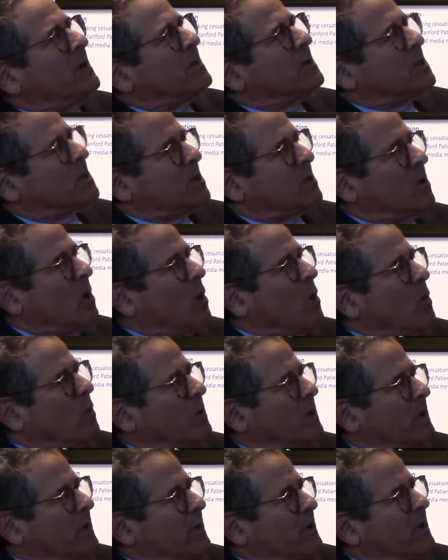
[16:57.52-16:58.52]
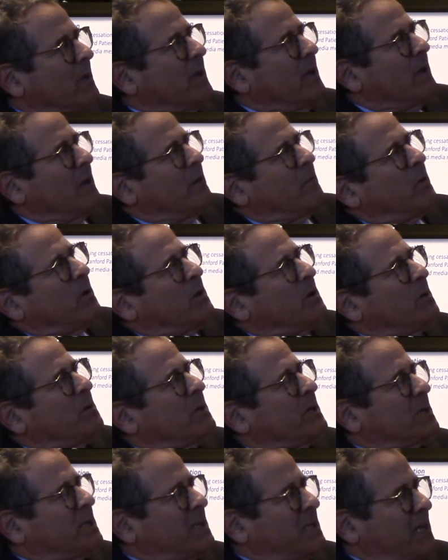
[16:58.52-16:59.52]
slowly, but you
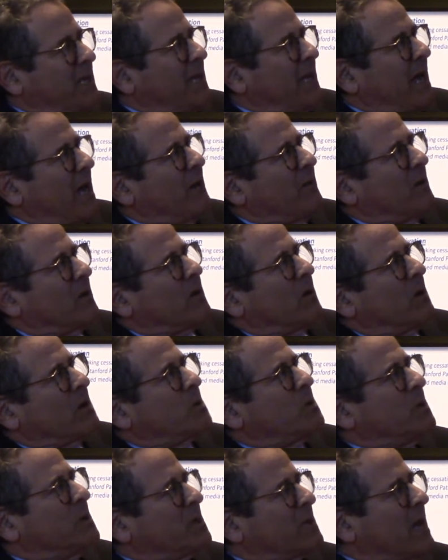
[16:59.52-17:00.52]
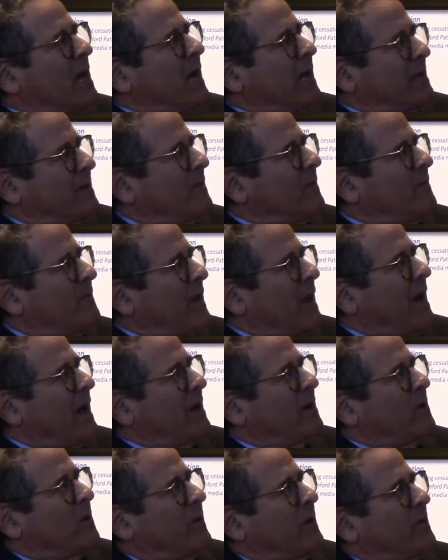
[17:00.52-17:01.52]
just see how the country's gotten
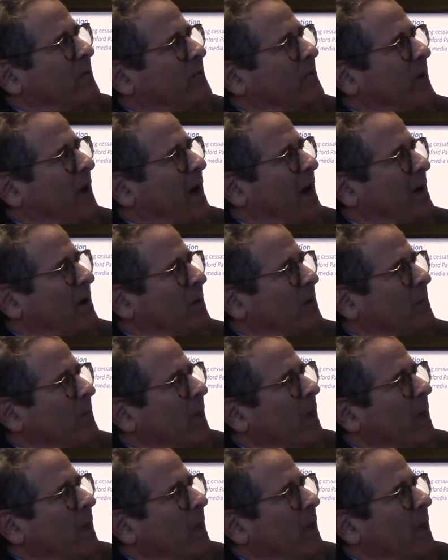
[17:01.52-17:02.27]
fatter and fatter.